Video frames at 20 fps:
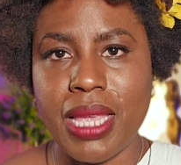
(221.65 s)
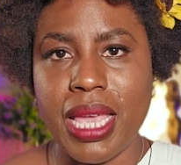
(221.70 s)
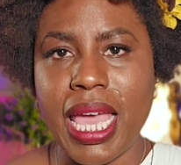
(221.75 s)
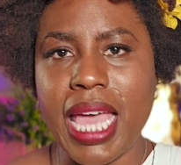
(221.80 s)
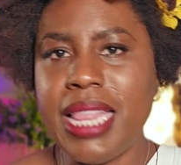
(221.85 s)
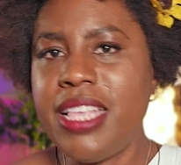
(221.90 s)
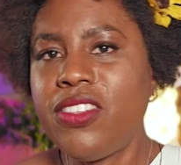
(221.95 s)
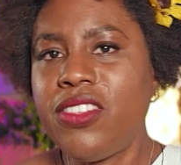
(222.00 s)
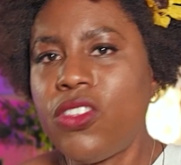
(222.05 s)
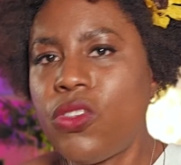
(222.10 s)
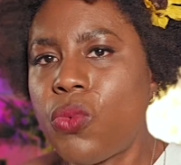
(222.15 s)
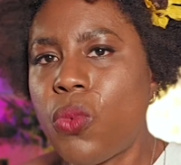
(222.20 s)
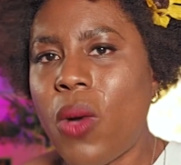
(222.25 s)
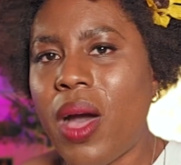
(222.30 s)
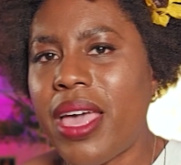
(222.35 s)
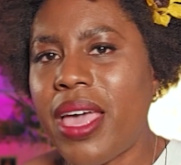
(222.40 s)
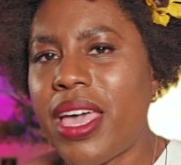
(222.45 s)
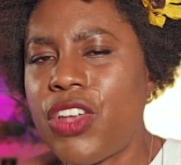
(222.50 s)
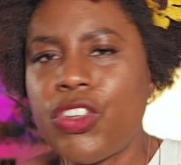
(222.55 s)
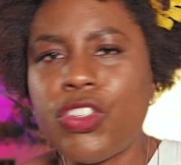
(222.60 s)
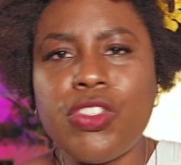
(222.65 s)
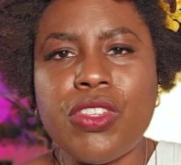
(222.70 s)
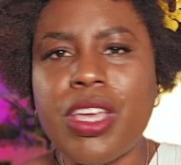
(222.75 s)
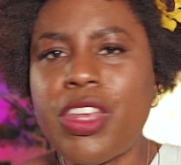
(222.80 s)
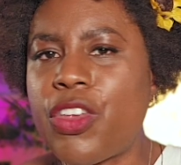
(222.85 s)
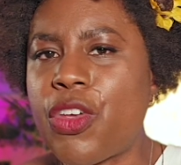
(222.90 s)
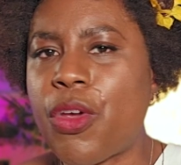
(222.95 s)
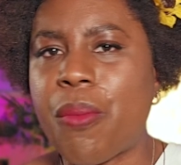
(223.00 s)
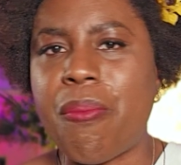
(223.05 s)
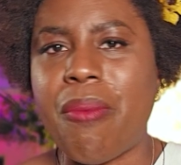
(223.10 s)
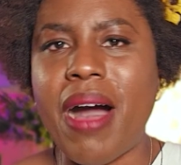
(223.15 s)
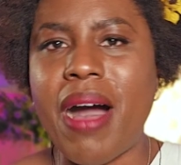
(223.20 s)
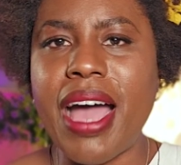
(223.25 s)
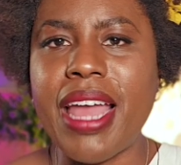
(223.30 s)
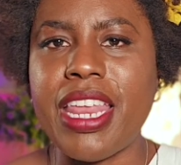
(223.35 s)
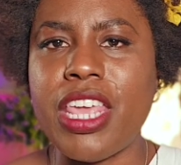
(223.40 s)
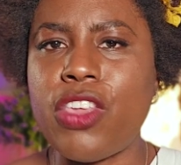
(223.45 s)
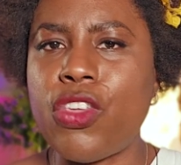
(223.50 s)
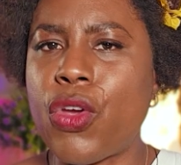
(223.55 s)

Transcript: And this is why understanding your body,